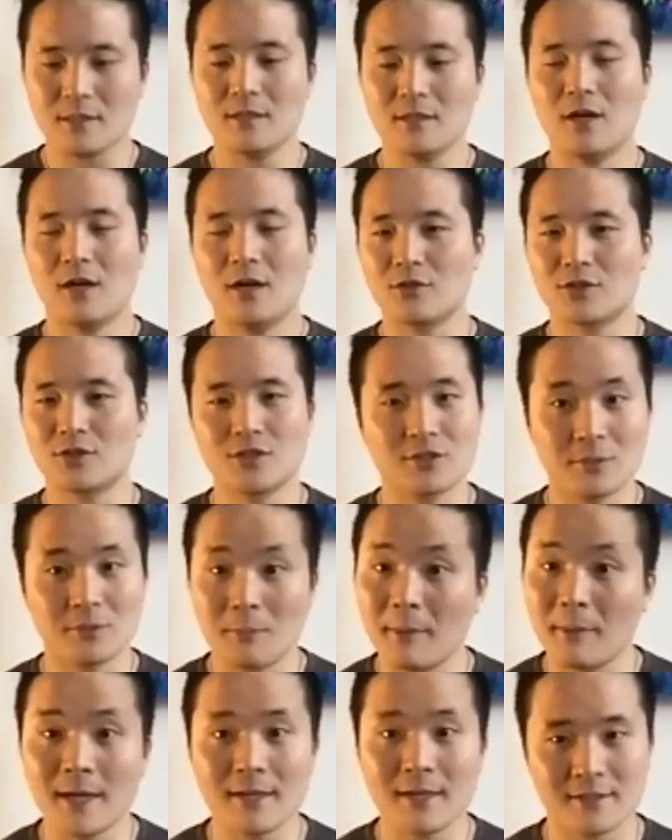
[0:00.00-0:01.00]
oh, she's
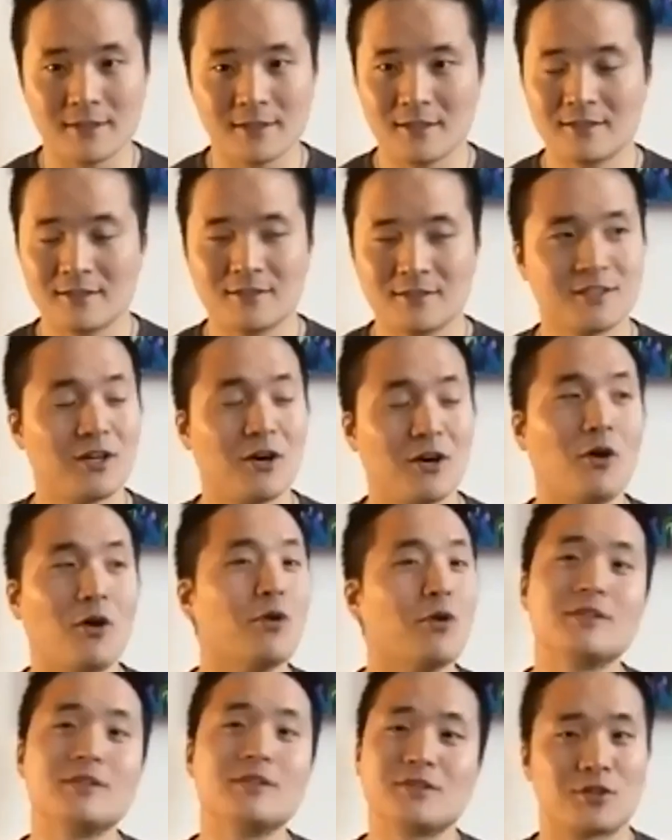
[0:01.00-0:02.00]
amazing.
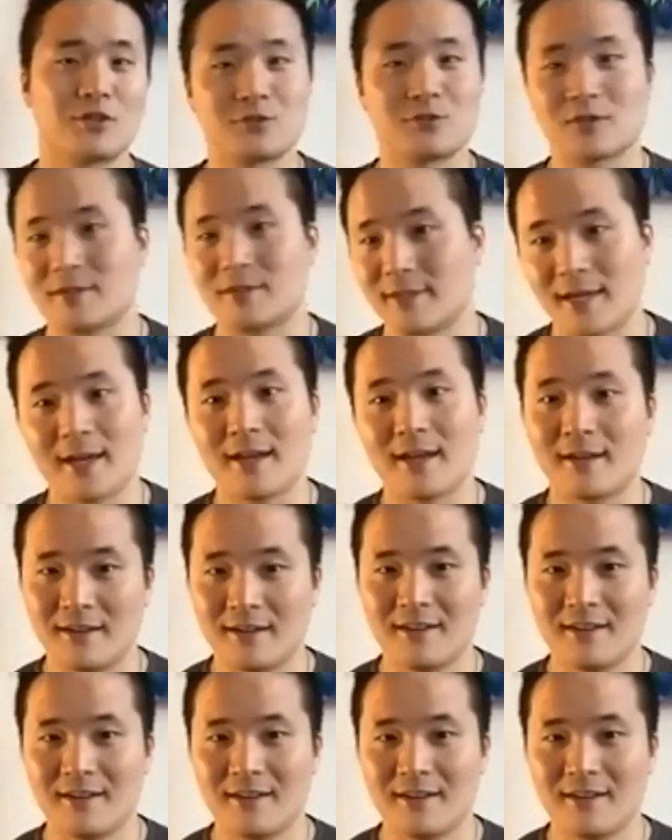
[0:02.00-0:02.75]
All these girls are dead.